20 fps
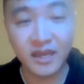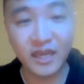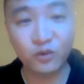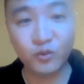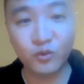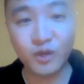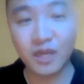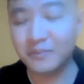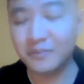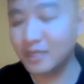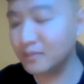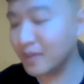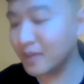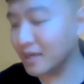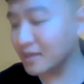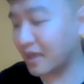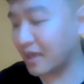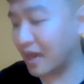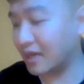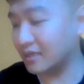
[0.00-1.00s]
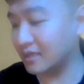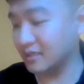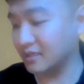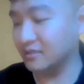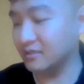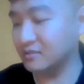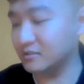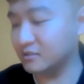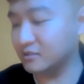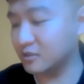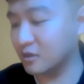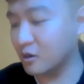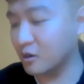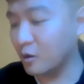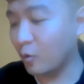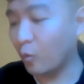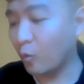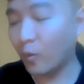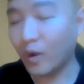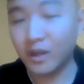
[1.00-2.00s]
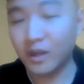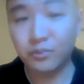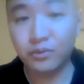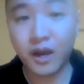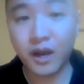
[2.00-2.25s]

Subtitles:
And what I mean by that is what